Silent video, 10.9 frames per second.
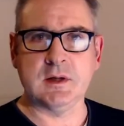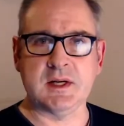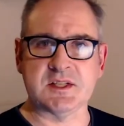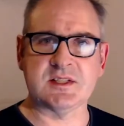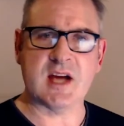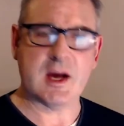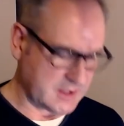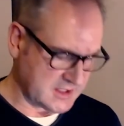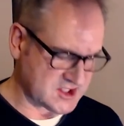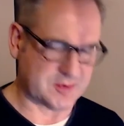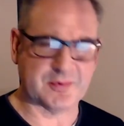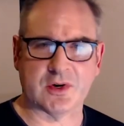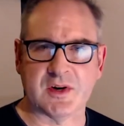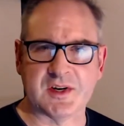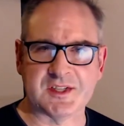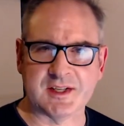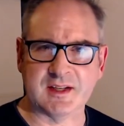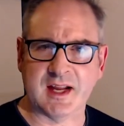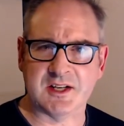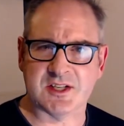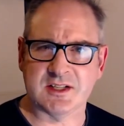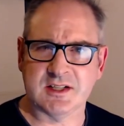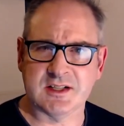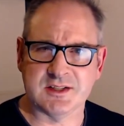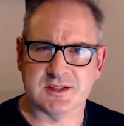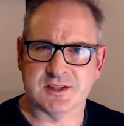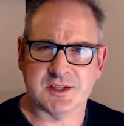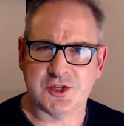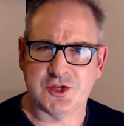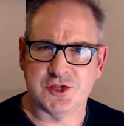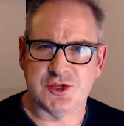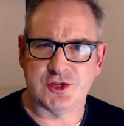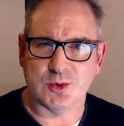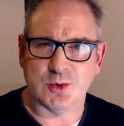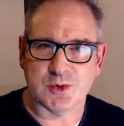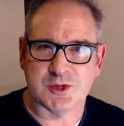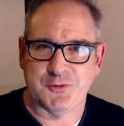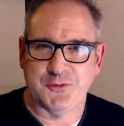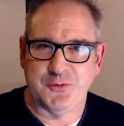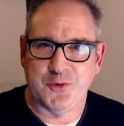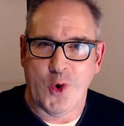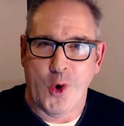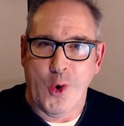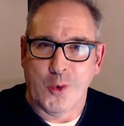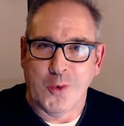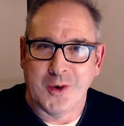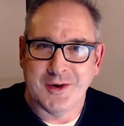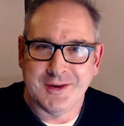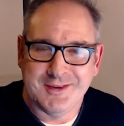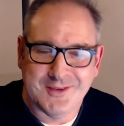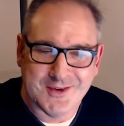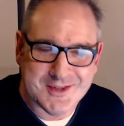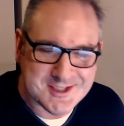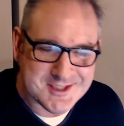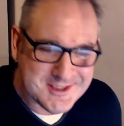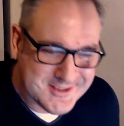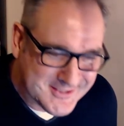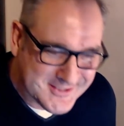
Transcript: It's doubly surprising, then, to learn that Jaws 4 was...